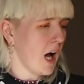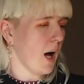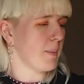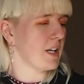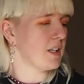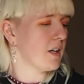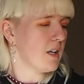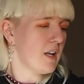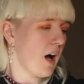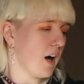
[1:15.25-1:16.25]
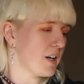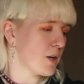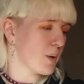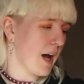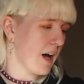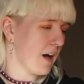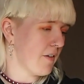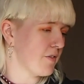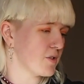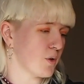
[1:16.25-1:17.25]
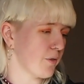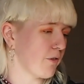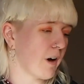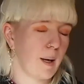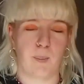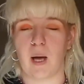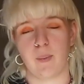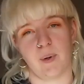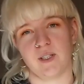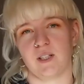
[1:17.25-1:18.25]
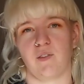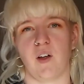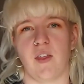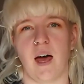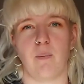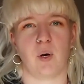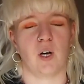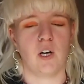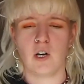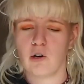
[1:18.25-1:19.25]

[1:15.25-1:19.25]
I mean, I don't have sort of crepe paper, stuff like that, but